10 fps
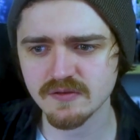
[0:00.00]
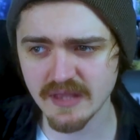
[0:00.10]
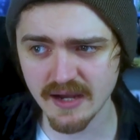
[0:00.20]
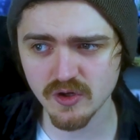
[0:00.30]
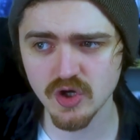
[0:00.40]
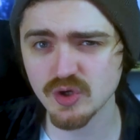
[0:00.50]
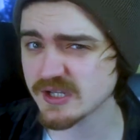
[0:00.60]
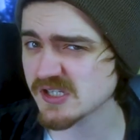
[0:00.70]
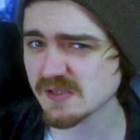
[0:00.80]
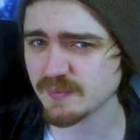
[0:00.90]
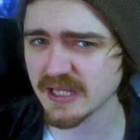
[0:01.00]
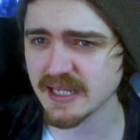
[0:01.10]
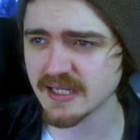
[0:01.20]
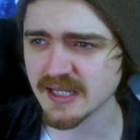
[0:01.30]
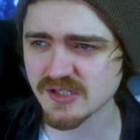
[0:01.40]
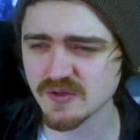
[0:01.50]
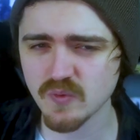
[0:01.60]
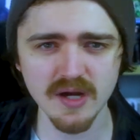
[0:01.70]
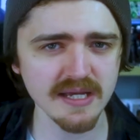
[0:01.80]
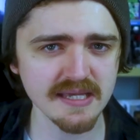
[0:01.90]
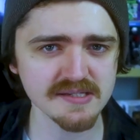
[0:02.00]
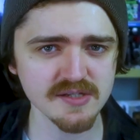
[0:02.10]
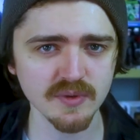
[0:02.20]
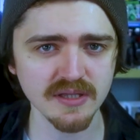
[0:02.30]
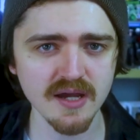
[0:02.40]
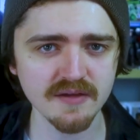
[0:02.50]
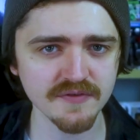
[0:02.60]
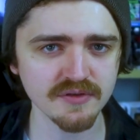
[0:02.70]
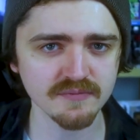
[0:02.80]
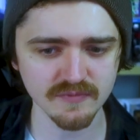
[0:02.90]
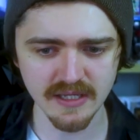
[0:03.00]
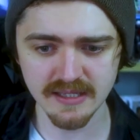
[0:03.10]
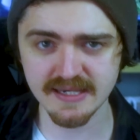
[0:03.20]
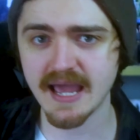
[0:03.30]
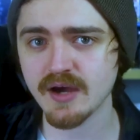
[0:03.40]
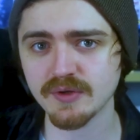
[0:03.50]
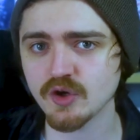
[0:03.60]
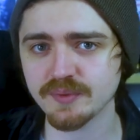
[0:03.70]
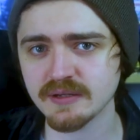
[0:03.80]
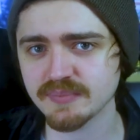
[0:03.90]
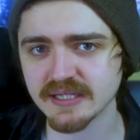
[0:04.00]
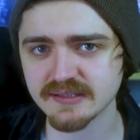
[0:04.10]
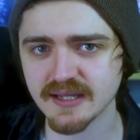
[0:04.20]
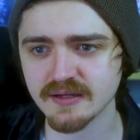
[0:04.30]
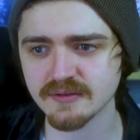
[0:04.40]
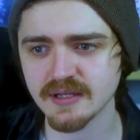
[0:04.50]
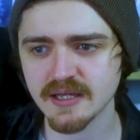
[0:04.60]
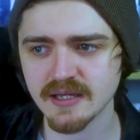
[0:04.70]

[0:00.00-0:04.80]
That could explain as to why he's still alive and now and not being blinked out.